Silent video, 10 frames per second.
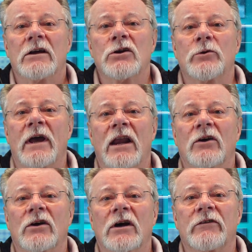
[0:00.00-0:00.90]
You
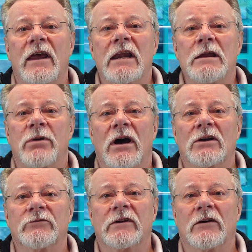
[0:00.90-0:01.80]
cannot have any
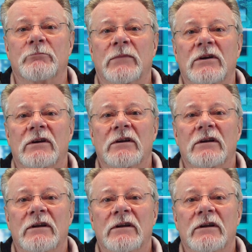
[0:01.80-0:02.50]
part of government,